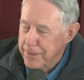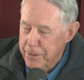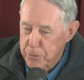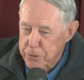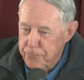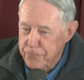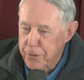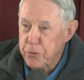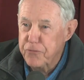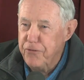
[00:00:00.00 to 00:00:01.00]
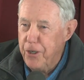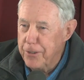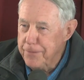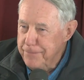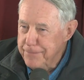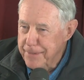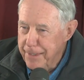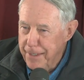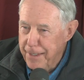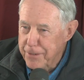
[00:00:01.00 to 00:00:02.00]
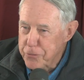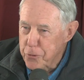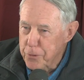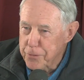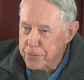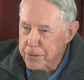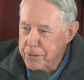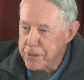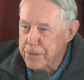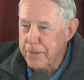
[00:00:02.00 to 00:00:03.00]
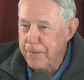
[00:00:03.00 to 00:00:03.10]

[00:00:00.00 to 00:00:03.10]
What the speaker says: it was fun, and I enjoyed the teaching.